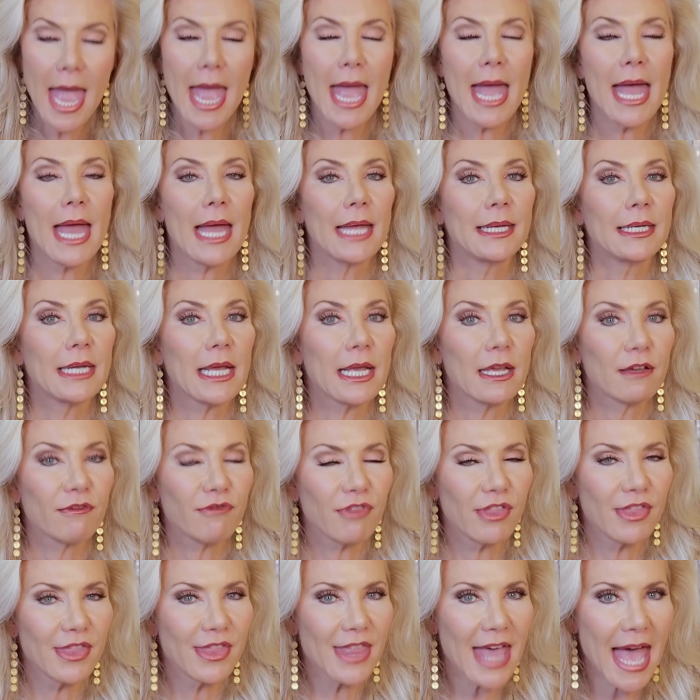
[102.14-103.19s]
And
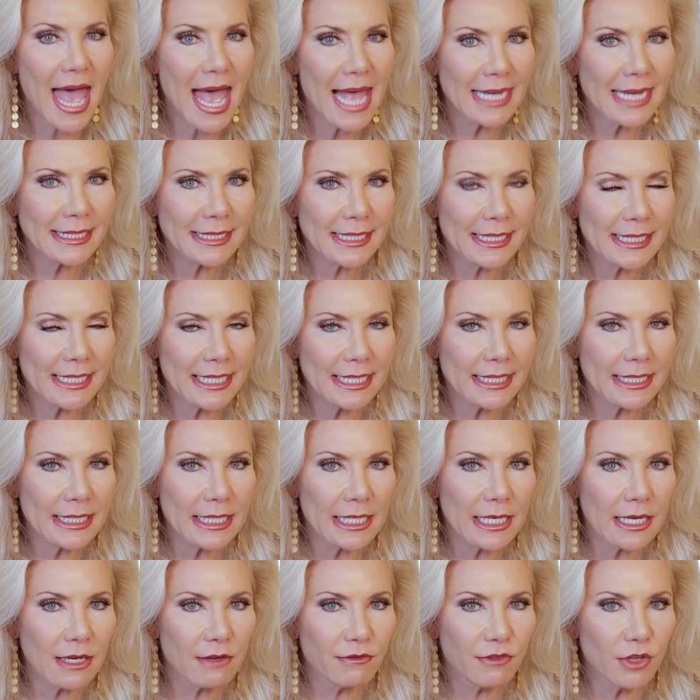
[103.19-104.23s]
if that
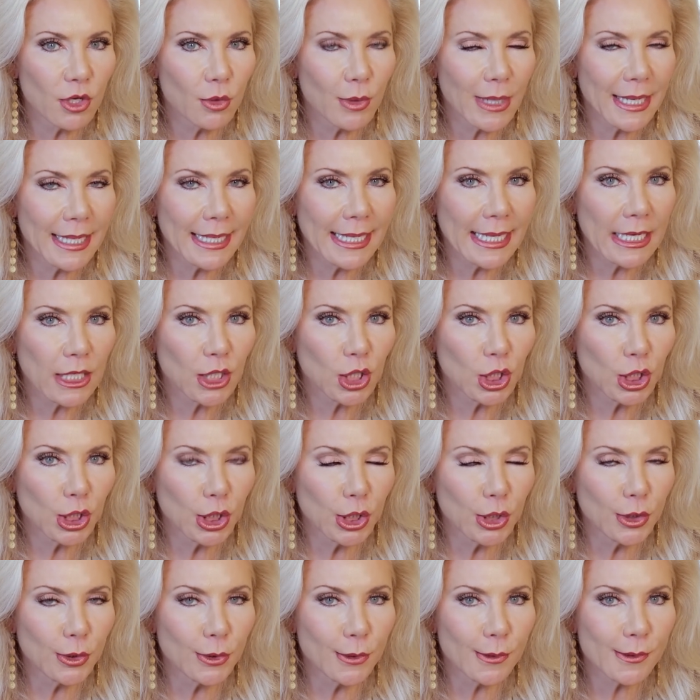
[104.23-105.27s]
didn't give you any
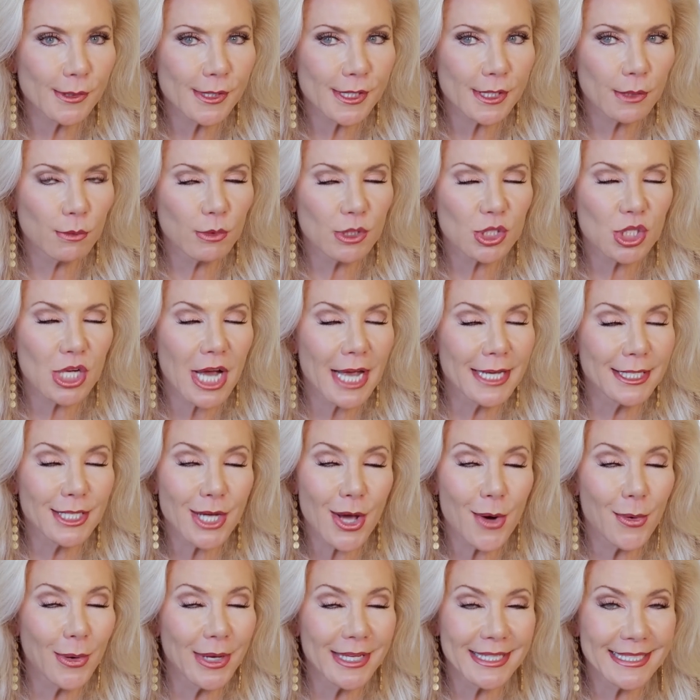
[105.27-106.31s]
clues, which I
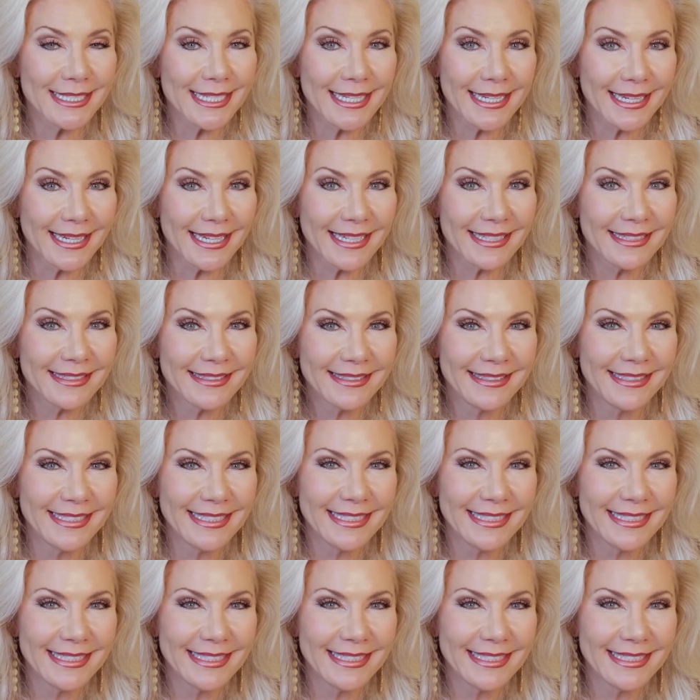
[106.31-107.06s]
know it did,